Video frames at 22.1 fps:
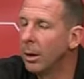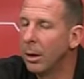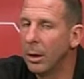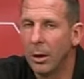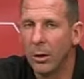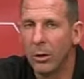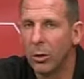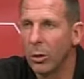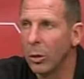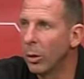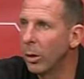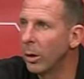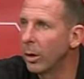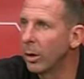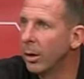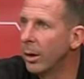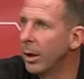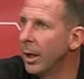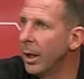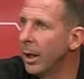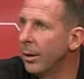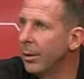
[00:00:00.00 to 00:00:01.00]

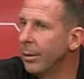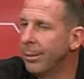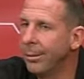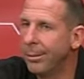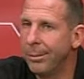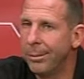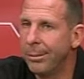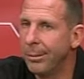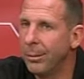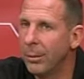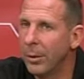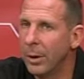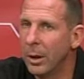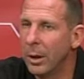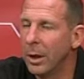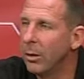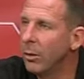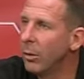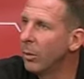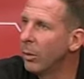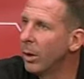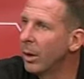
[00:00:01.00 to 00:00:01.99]
Historically, that
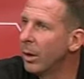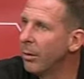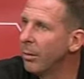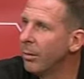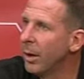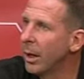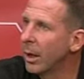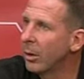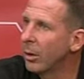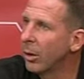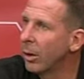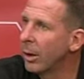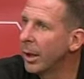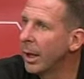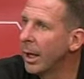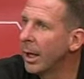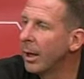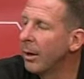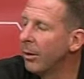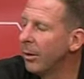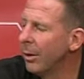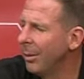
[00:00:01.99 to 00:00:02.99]
doesn't really affect our
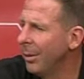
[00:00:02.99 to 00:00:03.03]
guys.